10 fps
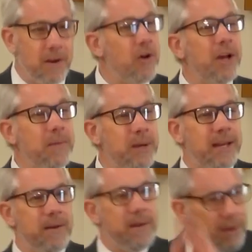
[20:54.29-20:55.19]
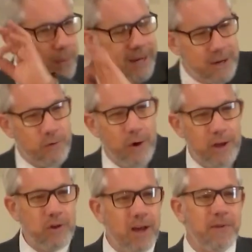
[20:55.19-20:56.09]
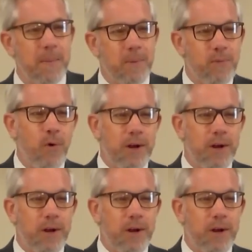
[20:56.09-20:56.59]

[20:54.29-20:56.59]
Oh, good. We can we can cross off number four,